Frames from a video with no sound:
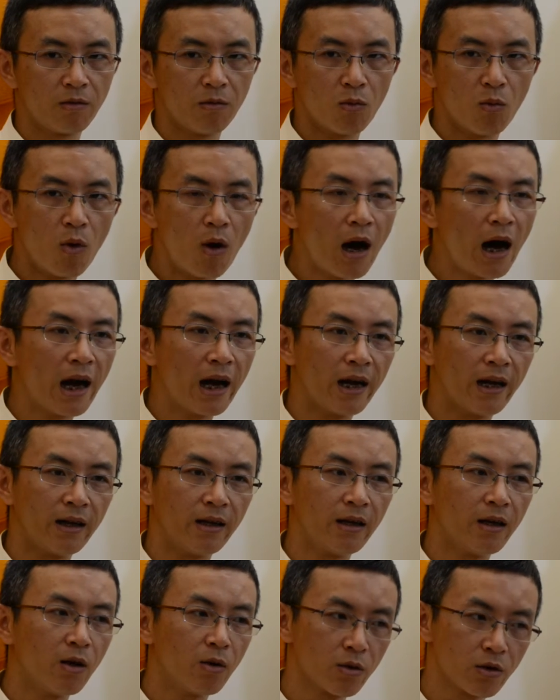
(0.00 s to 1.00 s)
why,
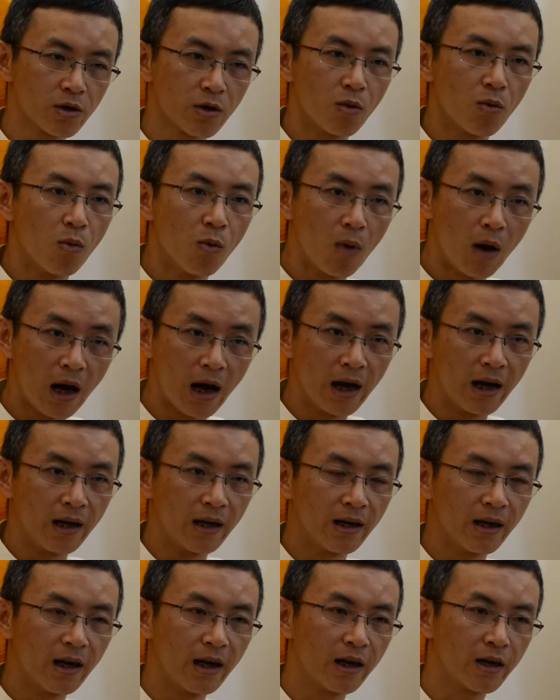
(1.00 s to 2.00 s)
also why
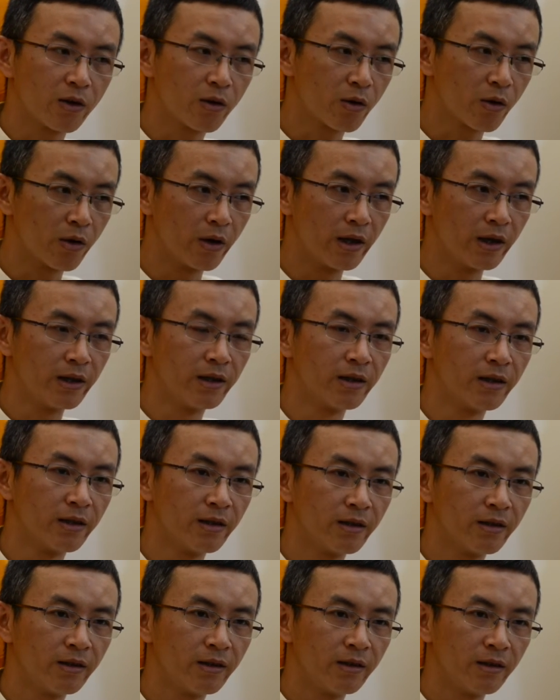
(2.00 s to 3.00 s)
I create
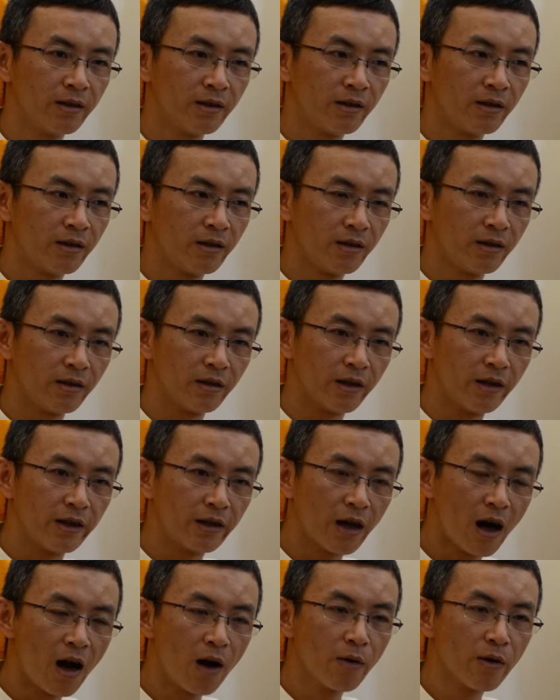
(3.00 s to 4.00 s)
the
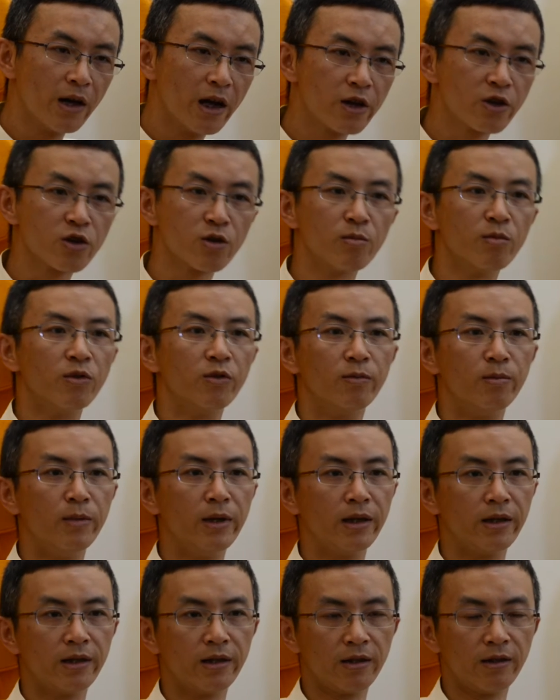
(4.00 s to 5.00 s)
Tao Nature
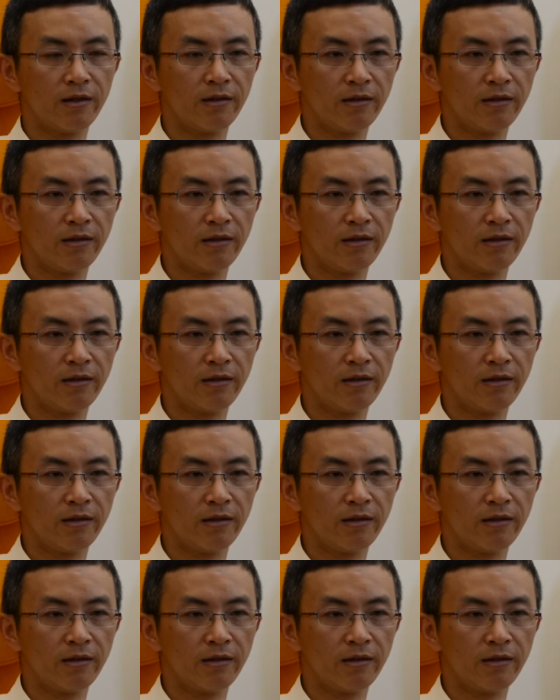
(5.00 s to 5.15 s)
Movement.